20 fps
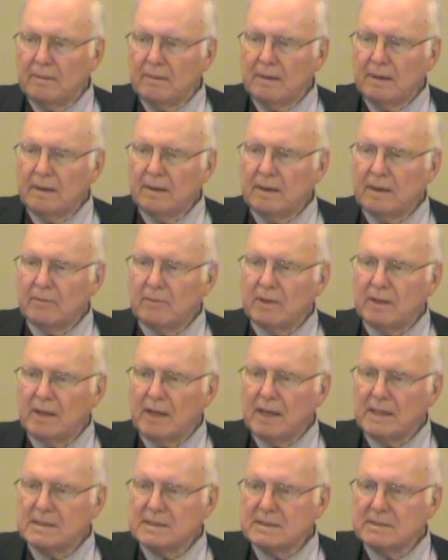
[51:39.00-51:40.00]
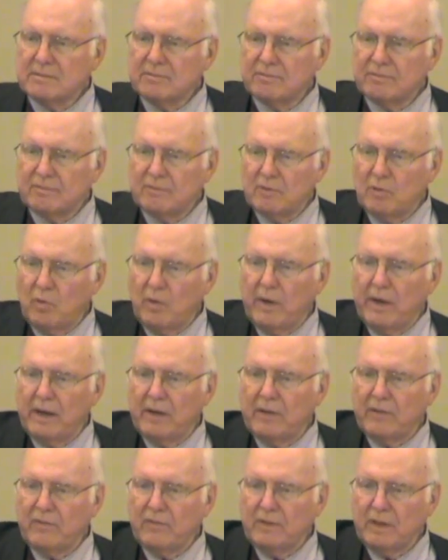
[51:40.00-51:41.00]
And there were lots of
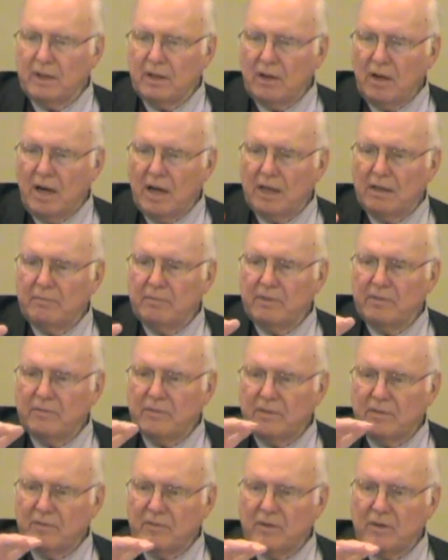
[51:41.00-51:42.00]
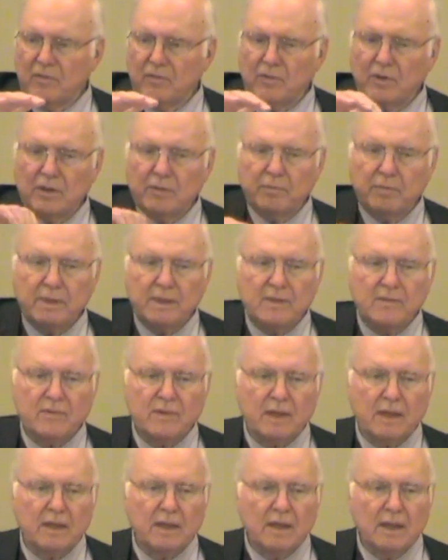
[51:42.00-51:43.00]
lawyers and economists and so forth, but he
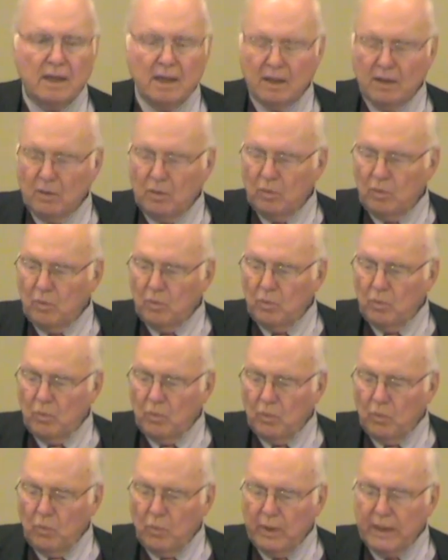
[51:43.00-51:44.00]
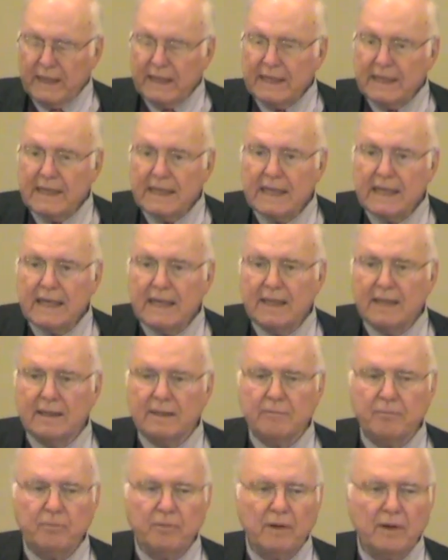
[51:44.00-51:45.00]
said, we need
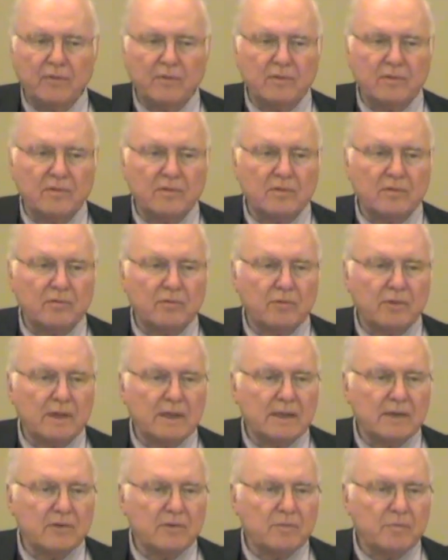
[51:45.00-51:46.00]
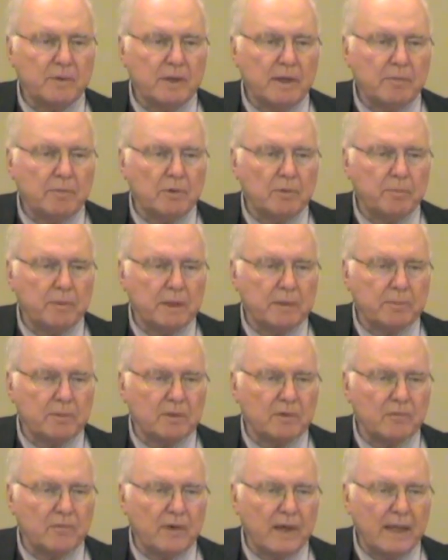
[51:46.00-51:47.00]
the presence of religious people,
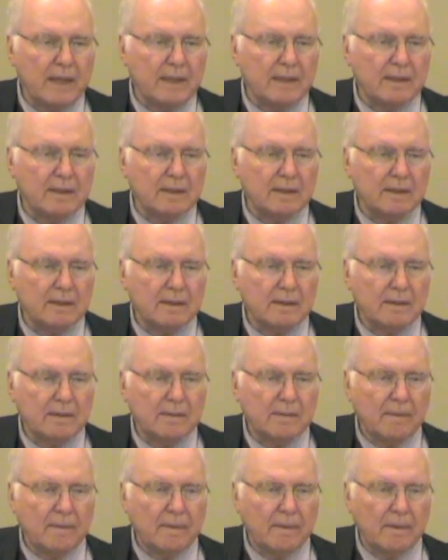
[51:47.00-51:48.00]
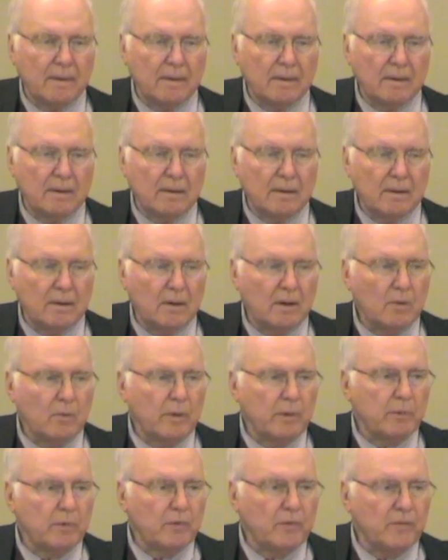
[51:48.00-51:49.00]
people of faith, or
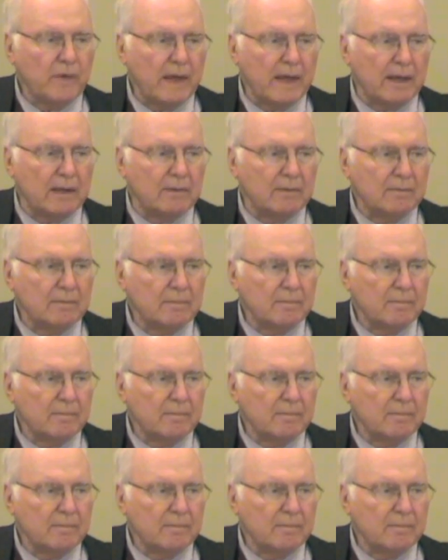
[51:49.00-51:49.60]
we will fail.